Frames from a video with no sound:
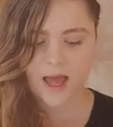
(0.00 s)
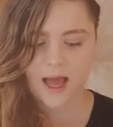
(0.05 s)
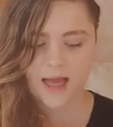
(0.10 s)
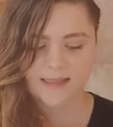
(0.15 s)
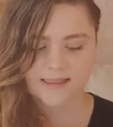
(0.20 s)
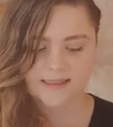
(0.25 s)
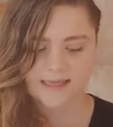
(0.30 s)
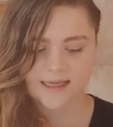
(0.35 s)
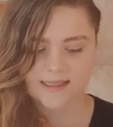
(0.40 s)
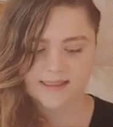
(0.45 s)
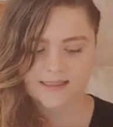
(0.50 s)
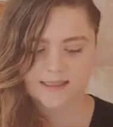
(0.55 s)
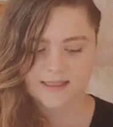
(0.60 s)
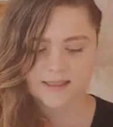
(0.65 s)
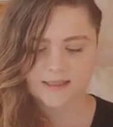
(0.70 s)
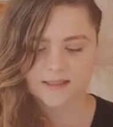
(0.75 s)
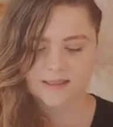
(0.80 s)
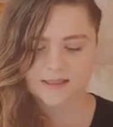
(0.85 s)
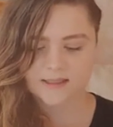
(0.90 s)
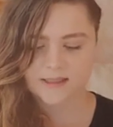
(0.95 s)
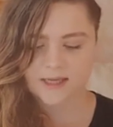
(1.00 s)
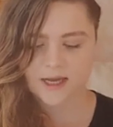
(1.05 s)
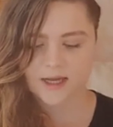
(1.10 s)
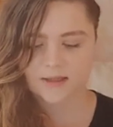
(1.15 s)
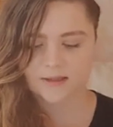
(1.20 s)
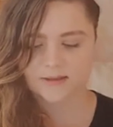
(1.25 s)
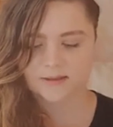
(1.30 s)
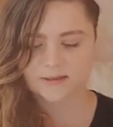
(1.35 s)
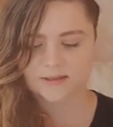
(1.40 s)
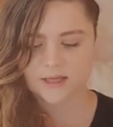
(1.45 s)
assessing
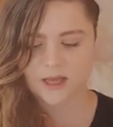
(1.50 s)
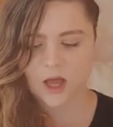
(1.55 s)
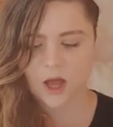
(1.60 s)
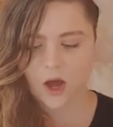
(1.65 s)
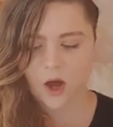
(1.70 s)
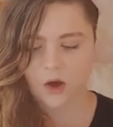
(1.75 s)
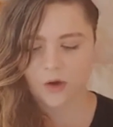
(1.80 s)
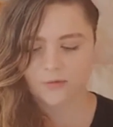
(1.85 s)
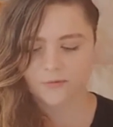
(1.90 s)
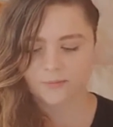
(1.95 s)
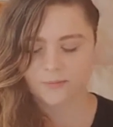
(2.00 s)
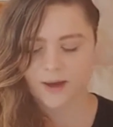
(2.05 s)
details of